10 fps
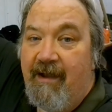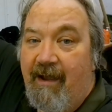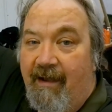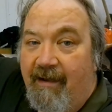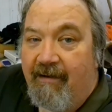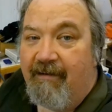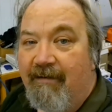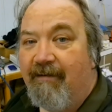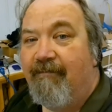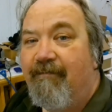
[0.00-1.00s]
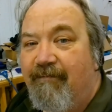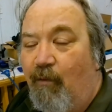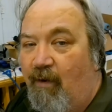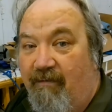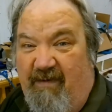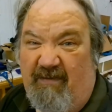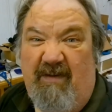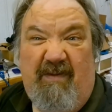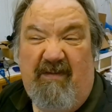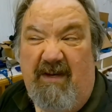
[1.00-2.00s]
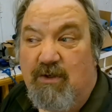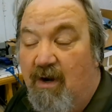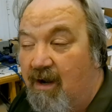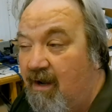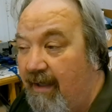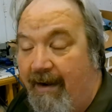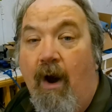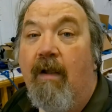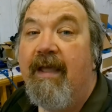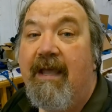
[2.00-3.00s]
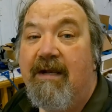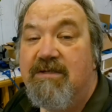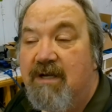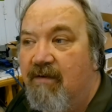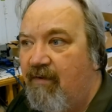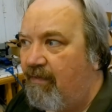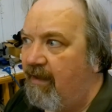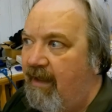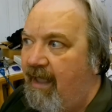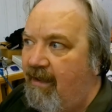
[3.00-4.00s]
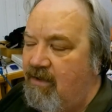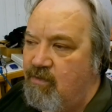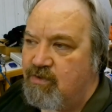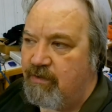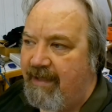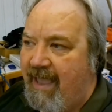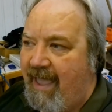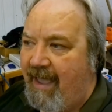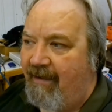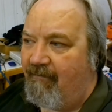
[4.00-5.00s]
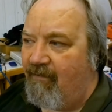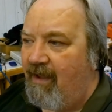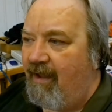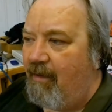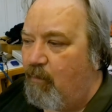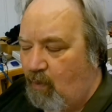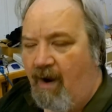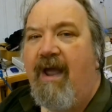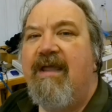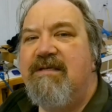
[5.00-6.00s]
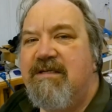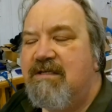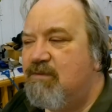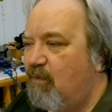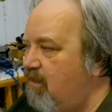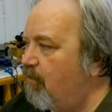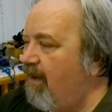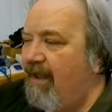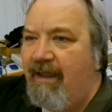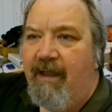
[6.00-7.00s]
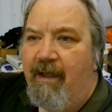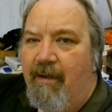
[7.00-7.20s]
for a 50-50 draw, and all that kind of stuff, and they usually have prizes where you buy